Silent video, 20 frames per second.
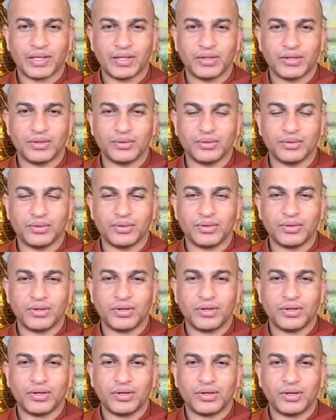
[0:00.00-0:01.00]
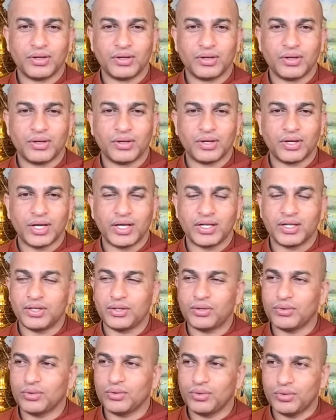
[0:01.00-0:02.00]
You know, and
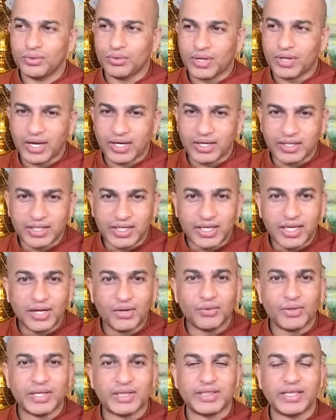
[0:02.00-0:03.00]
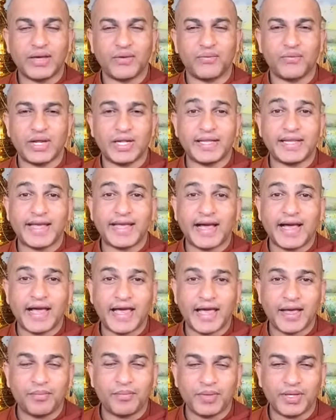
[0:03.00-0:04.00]
you you can deal with them when they are
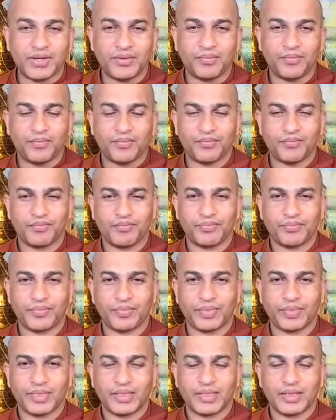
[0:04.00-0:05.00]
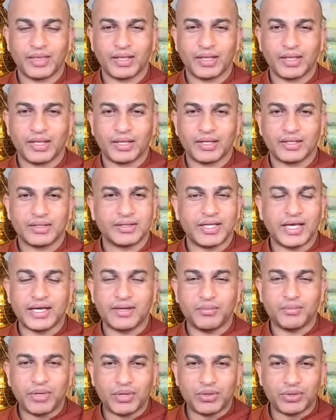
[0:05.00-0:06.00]
happy. They,
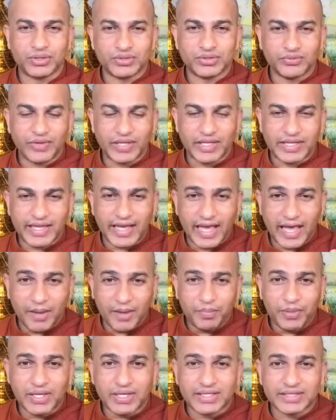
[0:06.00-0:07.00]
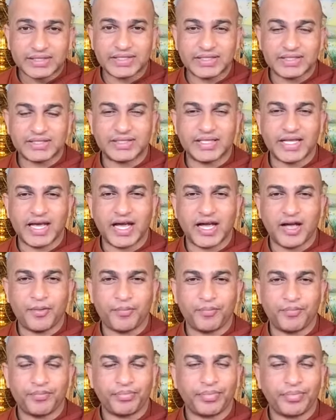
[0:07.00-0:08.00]
because when the happiness is there,
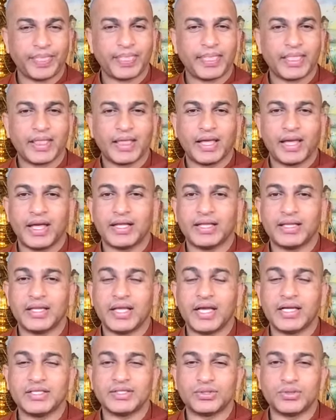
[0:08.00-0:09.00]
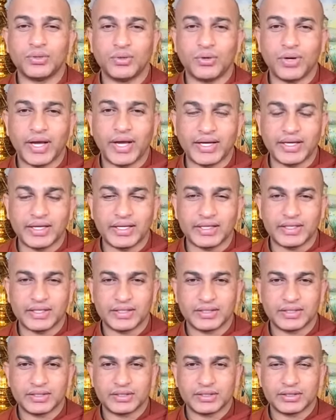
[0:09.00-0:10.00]
and there is no anger.
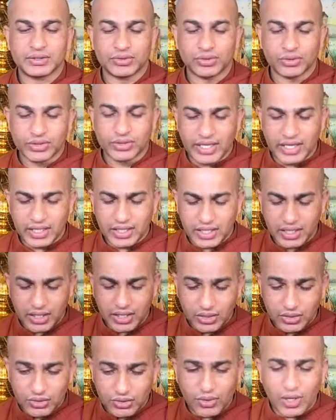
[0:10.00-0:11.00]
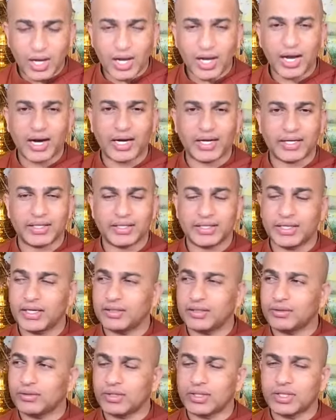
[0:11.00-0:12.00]
So then in your heart,
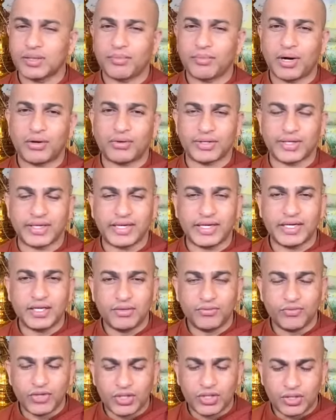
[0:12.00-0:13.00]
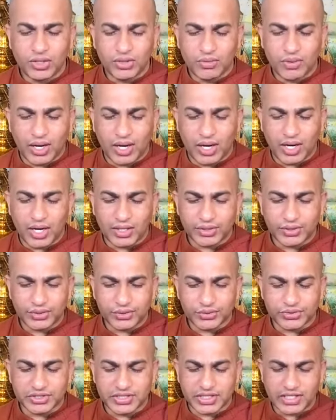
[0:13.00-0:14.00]
not, not about it, in, in your heart
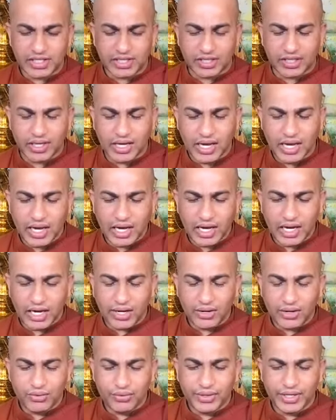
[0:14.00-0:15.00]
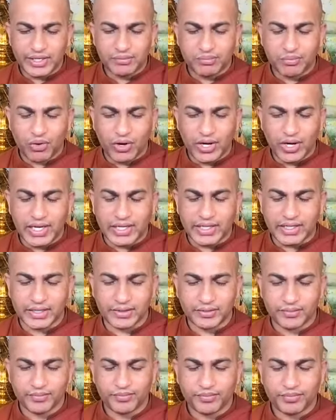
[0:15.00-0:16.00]
you seeing how it
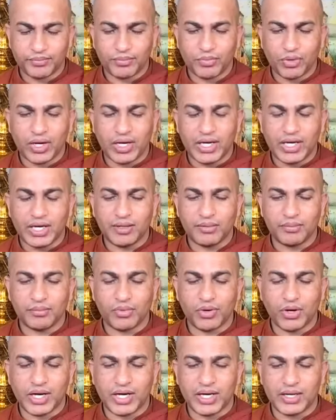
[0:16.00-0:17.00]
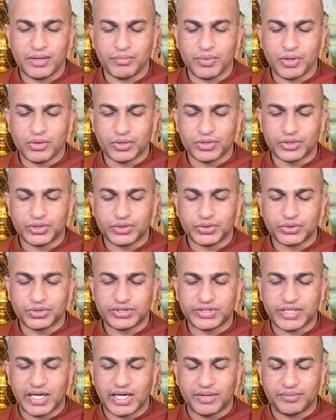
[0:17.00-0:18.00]
boiling, boiling, boiling, because you
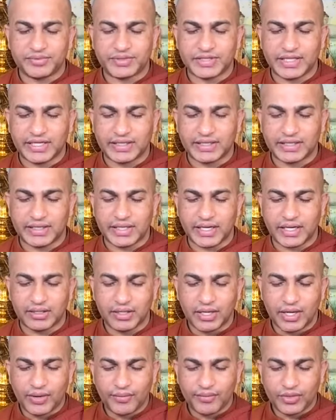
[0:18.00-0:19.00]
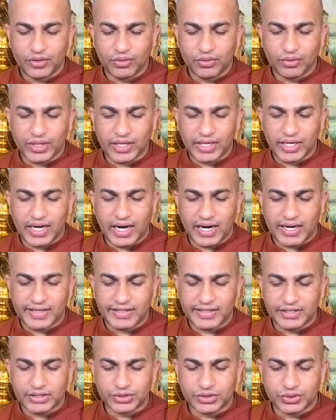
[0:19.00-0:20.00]
self-centered and you
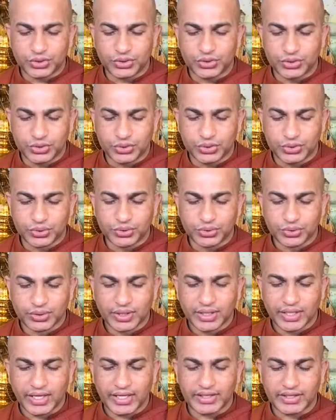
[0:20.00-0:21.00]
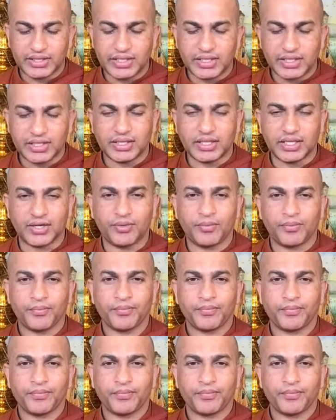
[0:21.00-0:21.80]
regarding to you and thinking.